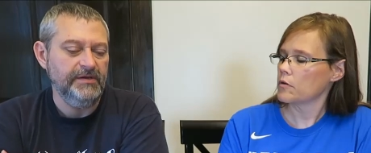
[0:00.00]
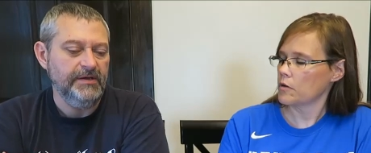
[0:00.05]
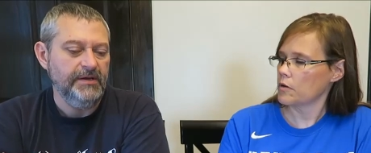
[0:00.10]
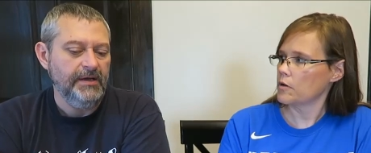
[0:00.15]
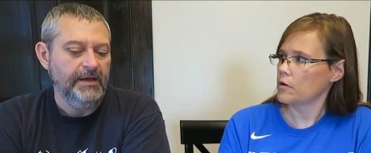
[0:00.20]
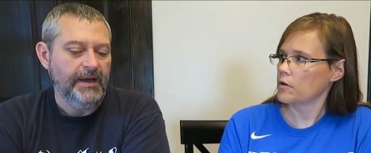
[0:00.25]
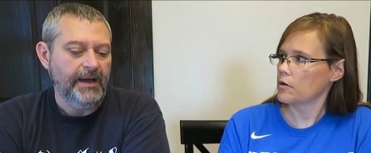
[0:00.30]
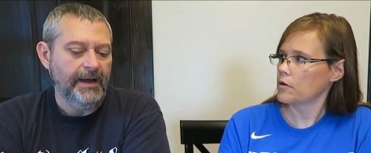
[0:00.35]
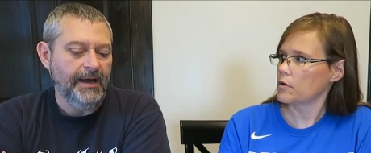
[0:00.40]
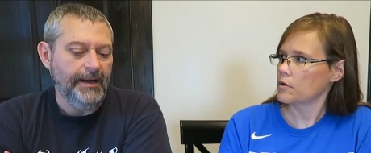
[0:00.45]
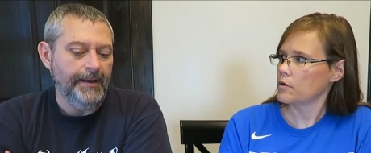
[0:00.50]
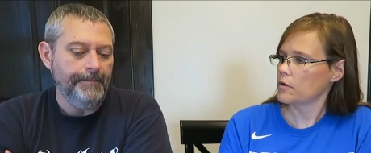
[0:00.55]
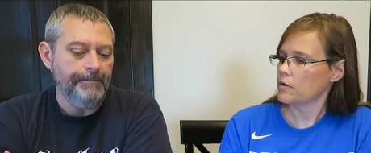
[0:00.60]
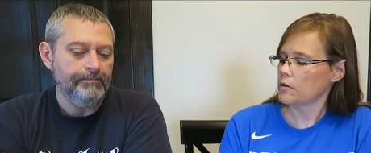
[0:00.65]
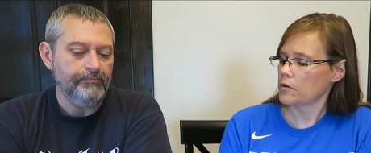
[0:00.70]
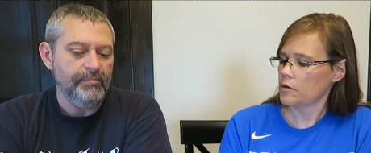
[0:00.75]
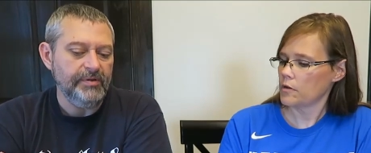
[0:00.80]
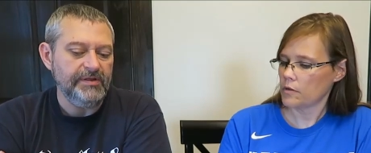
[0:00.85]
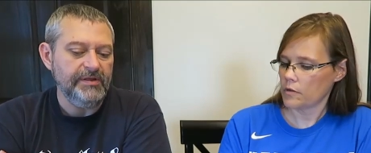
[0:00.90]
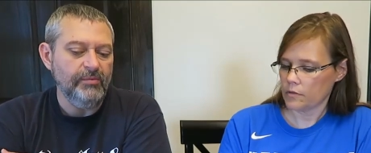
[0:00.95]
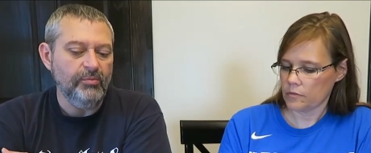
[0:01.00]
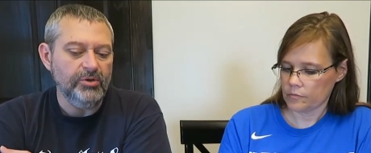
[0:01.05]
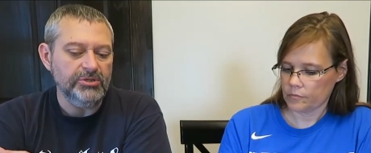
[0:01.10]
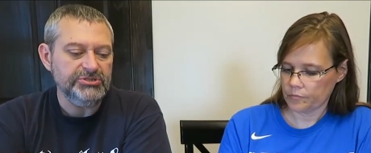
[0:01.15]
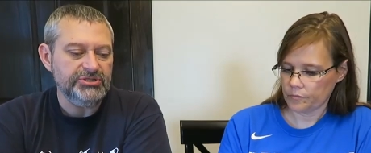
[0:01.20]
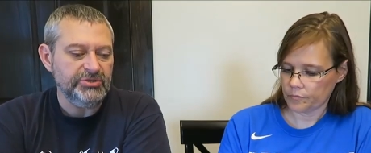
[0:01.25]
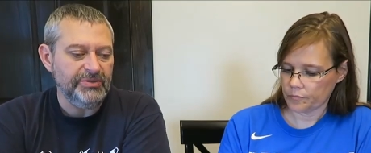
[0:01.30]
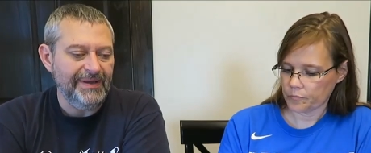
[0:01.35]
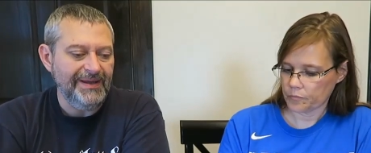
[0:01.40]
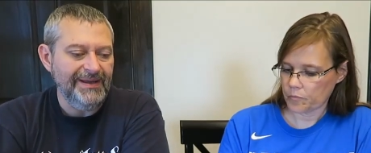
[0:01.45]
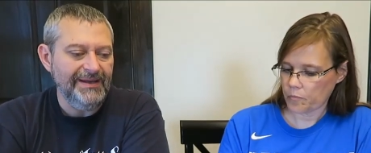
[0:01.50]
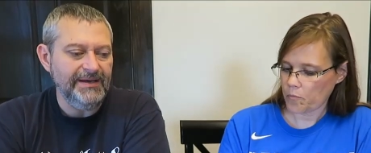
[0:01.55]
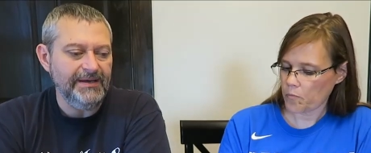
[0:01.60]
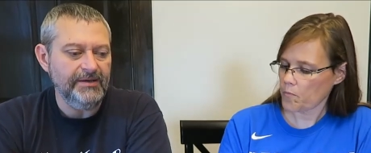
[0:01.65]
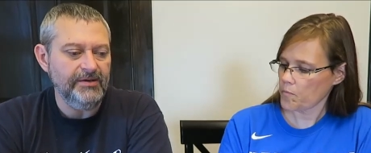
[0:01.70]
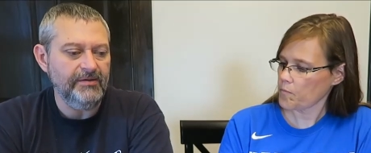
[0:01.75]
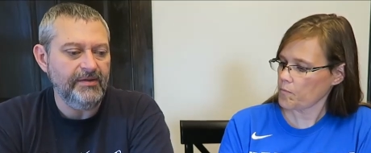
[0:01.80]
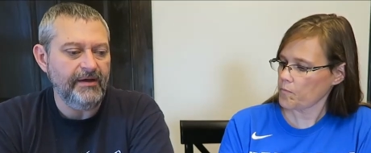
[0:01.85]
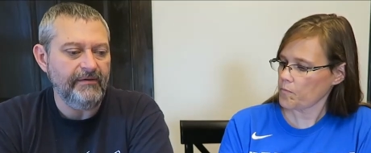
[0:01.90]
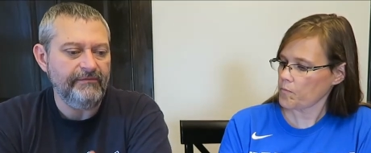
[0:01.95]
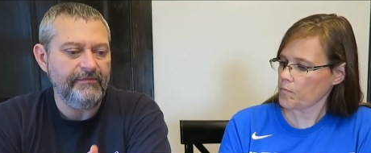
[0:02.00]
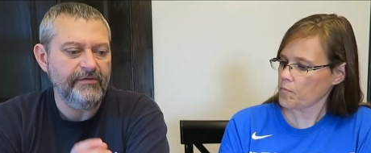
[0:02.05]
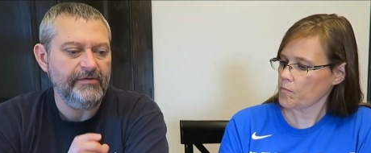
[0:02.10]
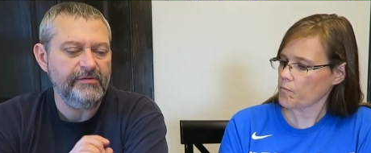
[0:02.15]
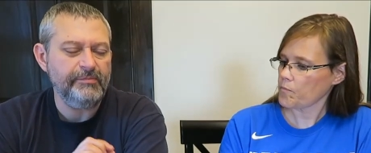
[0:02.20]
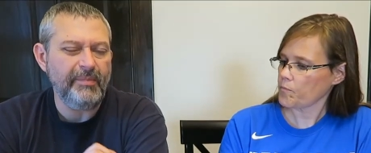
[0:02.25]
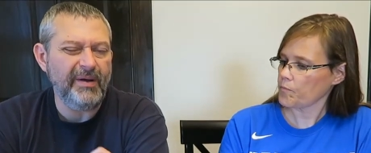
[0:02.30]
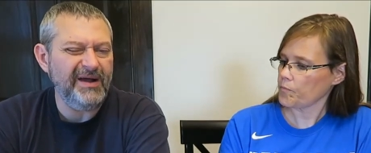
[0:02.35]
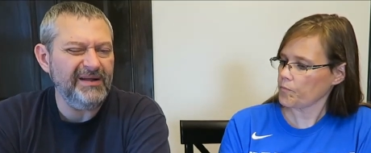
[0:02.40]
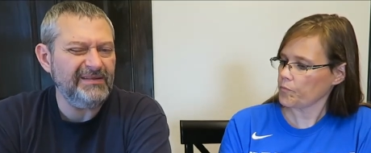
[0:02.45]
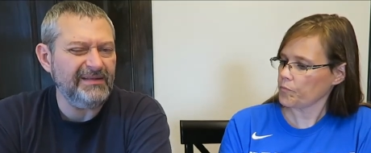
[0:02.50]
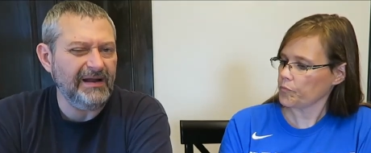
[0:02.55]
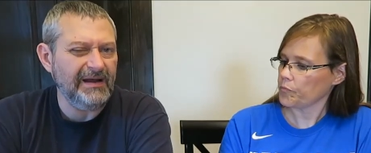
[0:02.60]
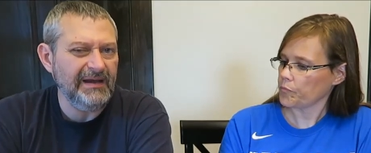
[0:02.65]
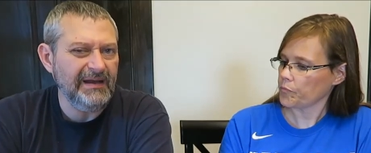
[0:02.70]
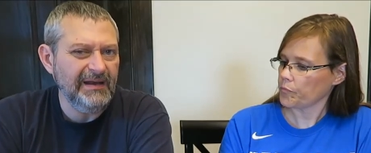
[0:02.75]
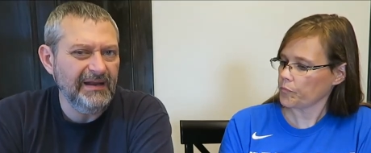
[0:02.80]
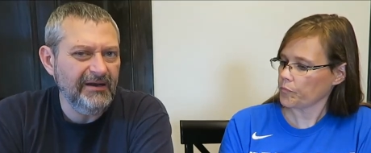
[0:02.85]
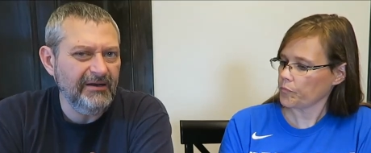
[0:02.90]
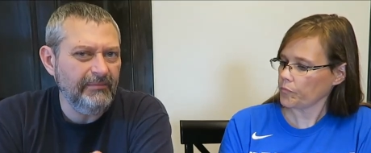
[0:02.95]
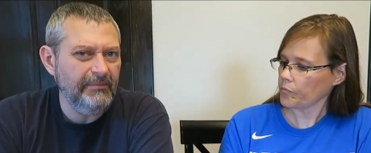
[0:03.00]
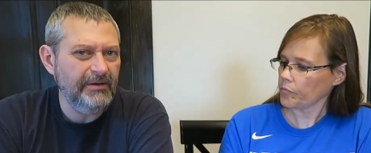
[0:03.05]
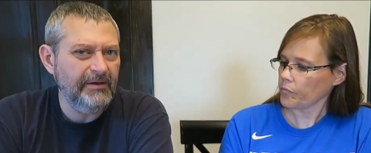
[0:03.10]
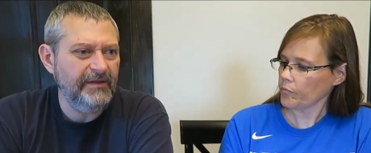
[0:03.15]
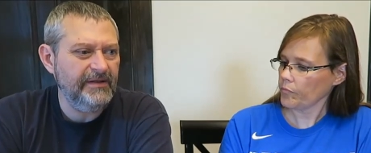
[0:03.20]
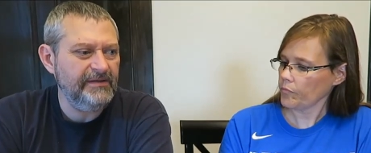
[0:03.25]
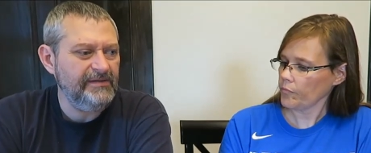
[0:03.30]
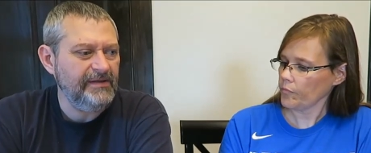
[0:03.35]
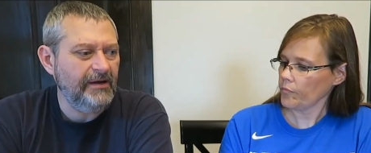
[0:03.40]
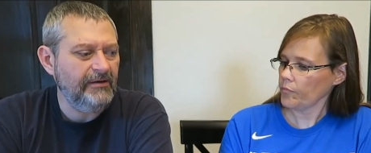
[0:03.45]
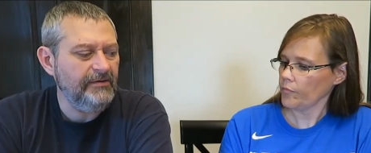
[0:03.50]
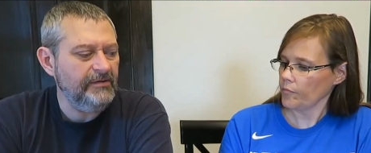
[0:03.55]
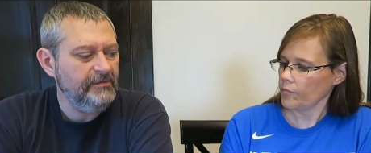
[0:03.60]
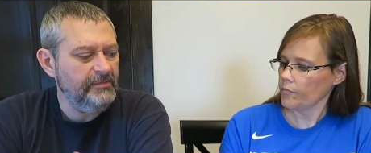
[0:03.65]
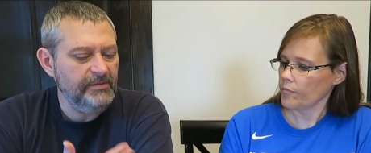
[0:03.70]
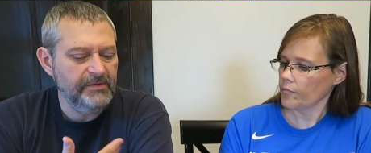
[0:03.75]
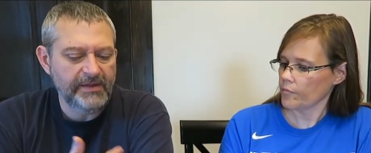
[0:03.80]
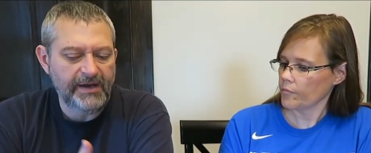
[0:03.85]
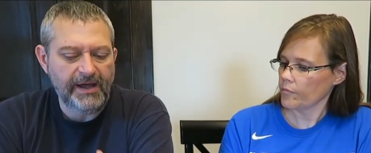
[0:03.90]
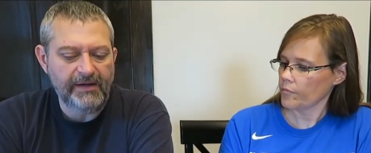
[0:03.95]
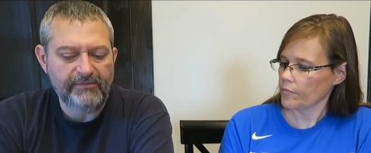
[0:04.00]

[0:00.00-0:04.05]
Speaker 1: Uh -huh. um, but then once you eat it, that first bite's a little bit of that sourness, but then